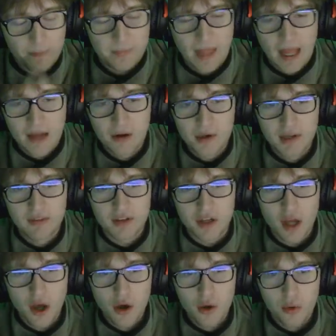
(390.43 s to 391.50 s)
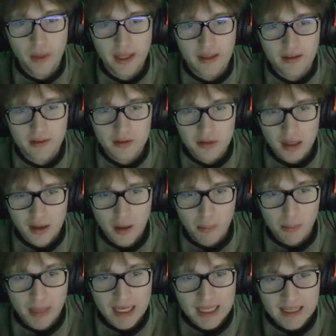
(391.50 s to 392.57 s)
I don't even know, like a
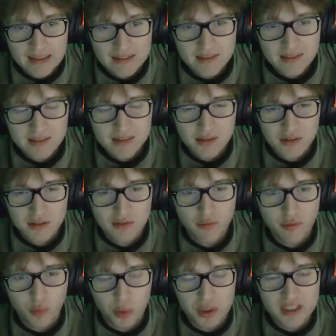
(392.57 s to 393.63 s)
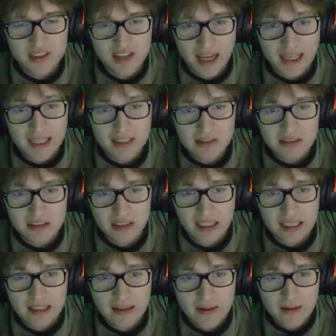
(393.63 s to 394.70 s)
minute, 40 seconds.
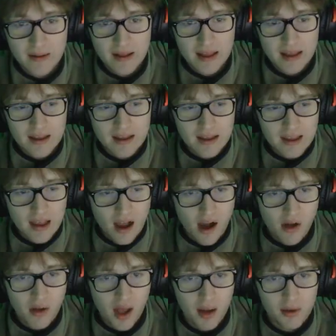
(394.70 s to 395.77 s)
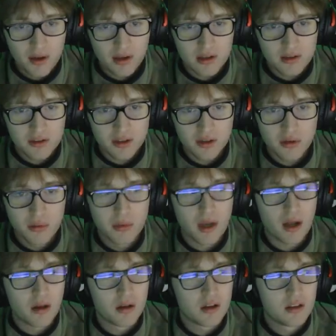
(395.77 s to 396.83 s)
Like, I'll
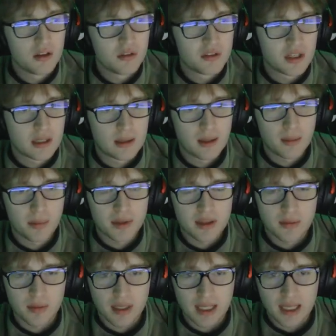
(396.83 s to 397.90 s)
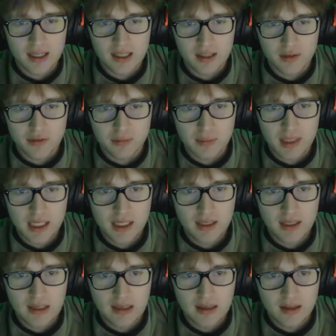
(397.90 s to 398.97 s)
include the clip at the beginning of
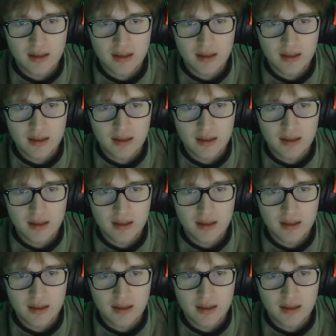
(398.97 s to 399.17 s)
me.